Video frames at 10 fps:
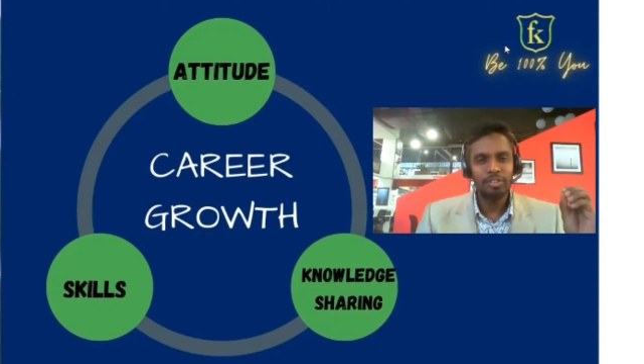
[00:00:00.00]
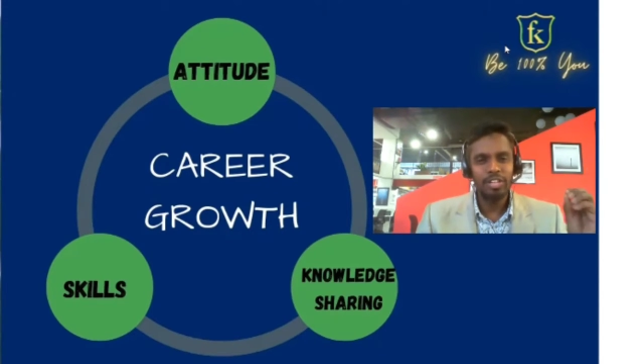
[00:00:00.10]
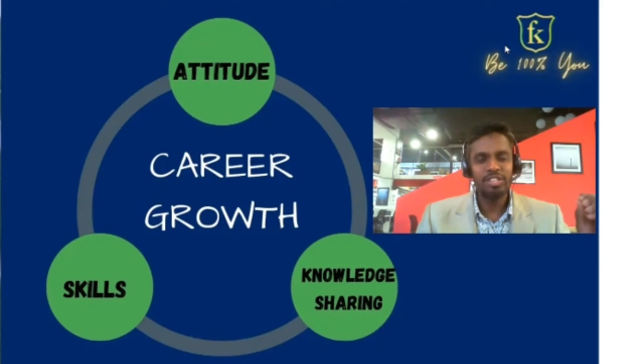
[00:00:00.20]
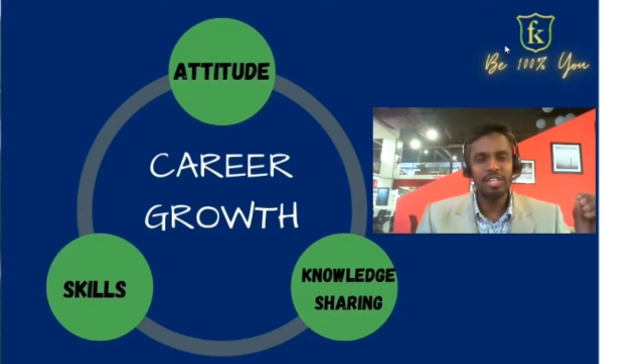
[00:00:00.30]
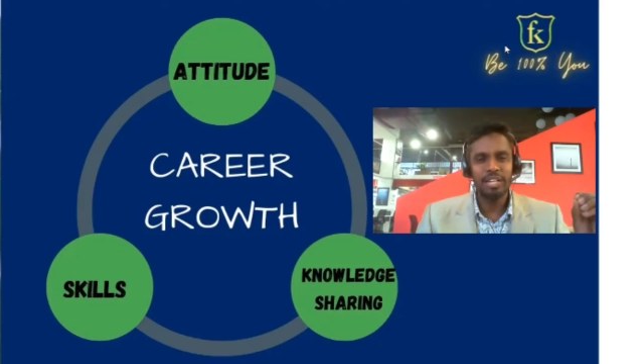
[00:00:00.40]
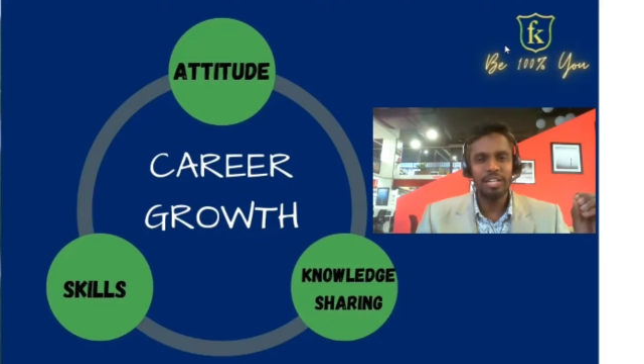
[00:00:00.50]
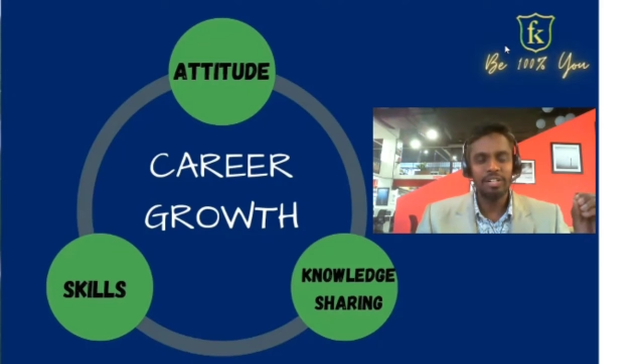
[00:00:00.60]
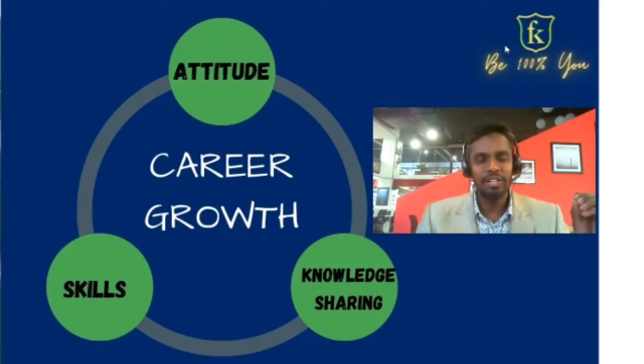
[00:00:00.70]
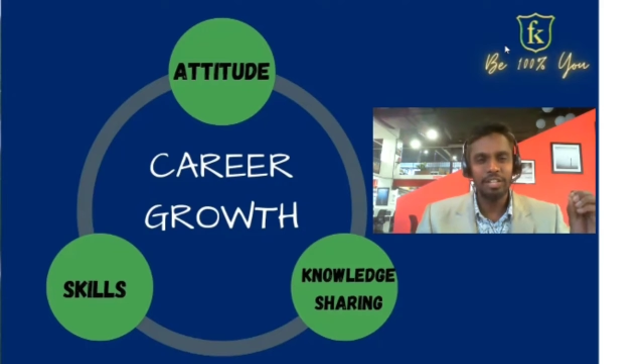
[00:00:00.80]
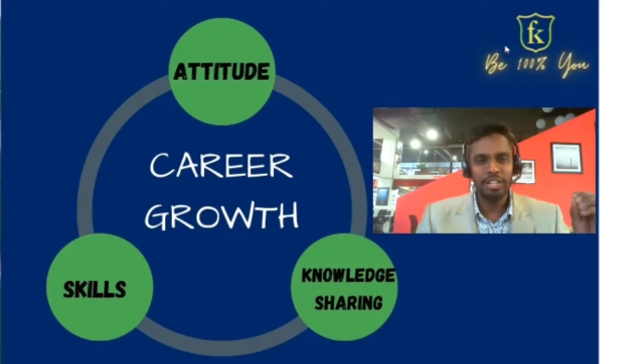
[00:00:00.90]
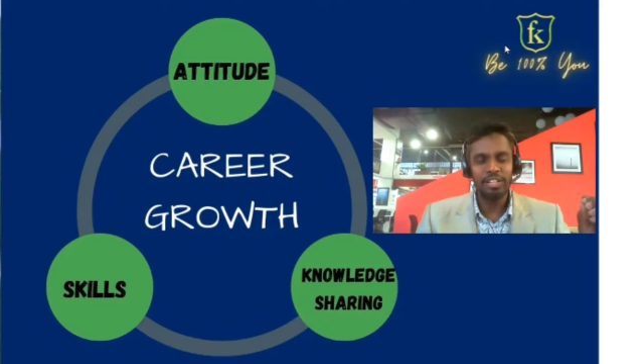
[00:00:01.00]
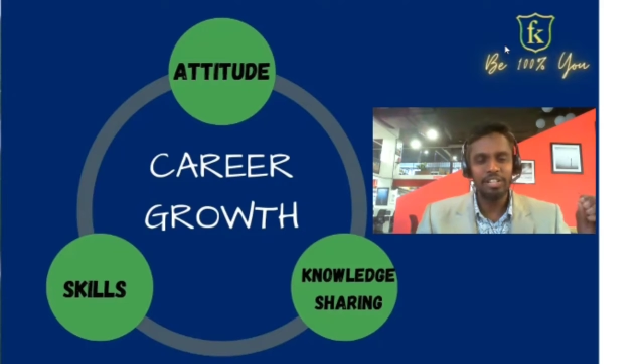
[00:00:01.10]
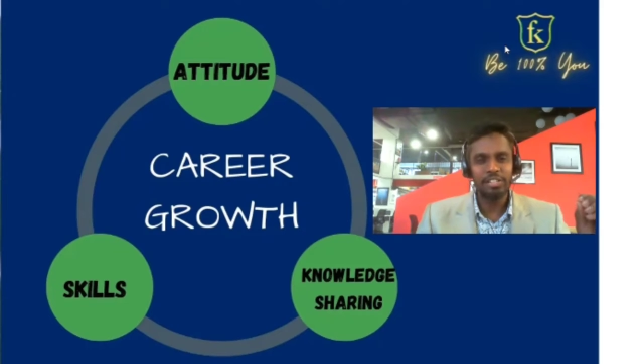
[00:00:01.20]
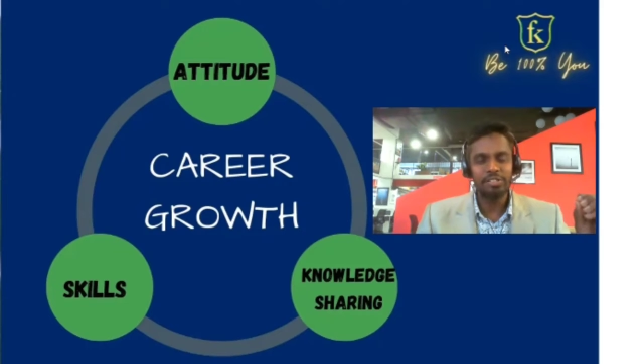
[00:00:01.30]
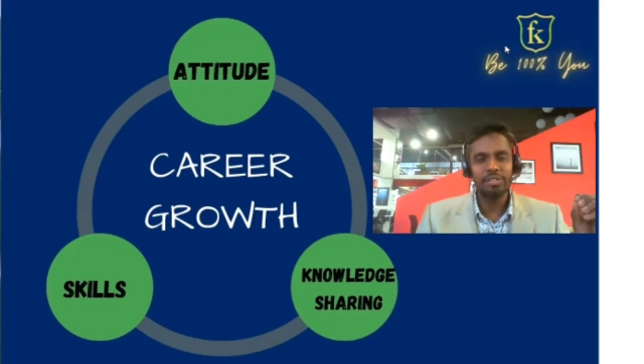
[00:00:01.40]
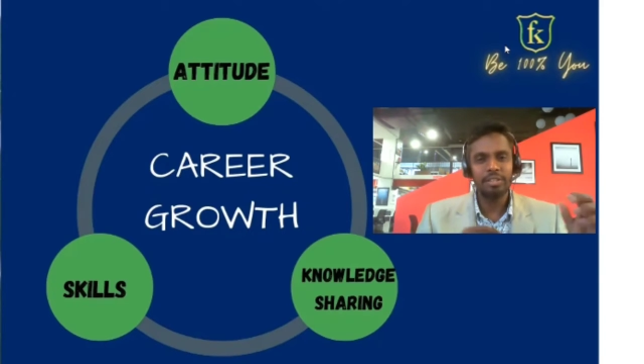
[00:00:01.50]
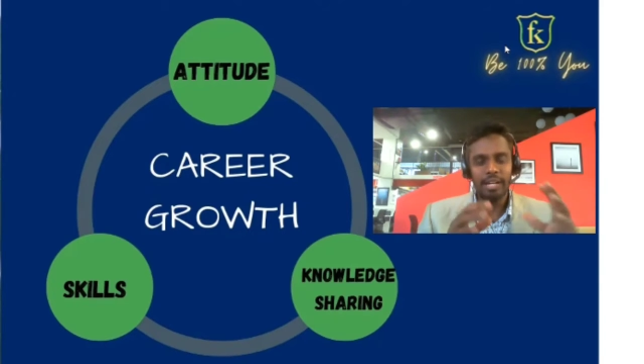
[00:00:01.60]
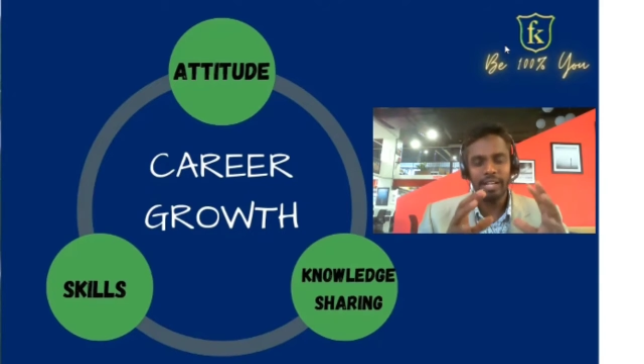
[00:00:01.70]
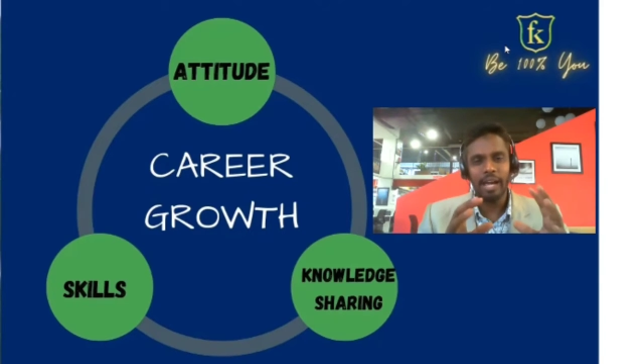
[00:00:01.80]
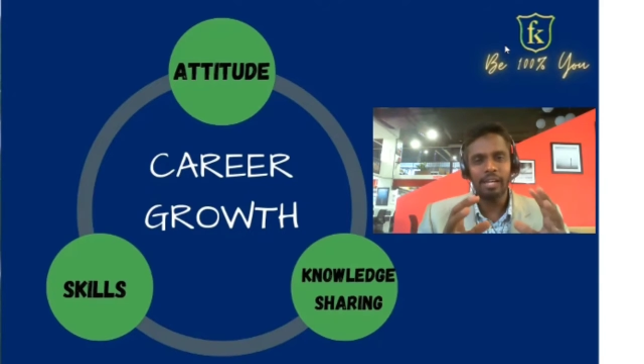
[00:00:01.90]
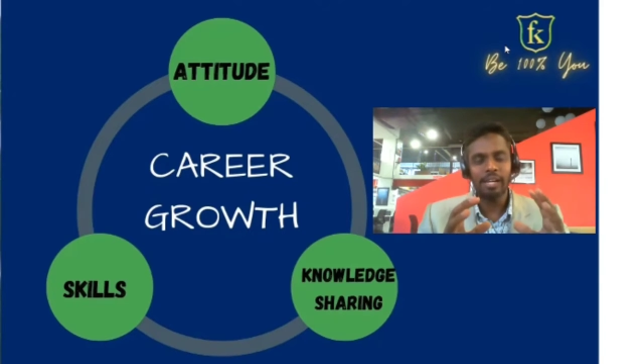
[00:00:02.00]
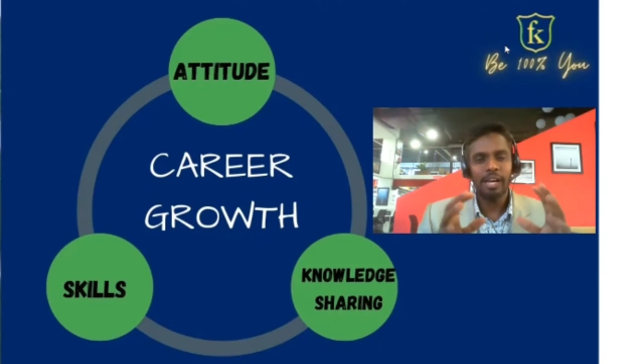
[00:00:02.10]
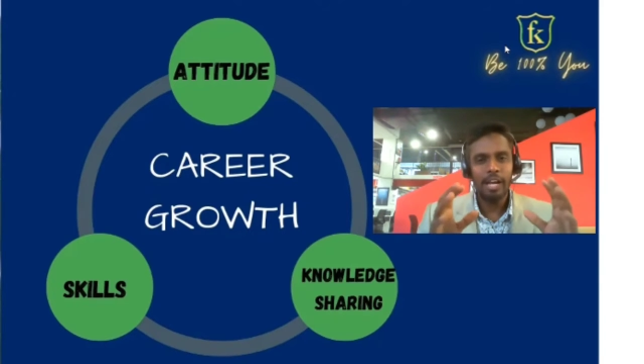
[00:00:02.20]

three secret ingredients that can